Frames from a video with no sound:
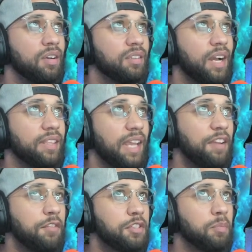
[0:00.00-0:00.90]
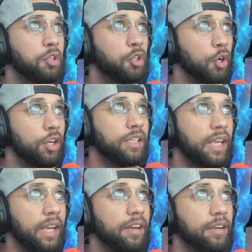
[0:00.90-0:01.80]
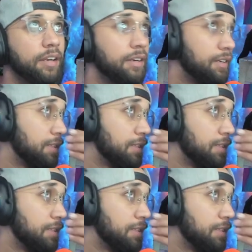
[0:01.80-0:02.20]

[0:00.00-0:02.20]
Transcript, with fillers: Like they give you some good gear.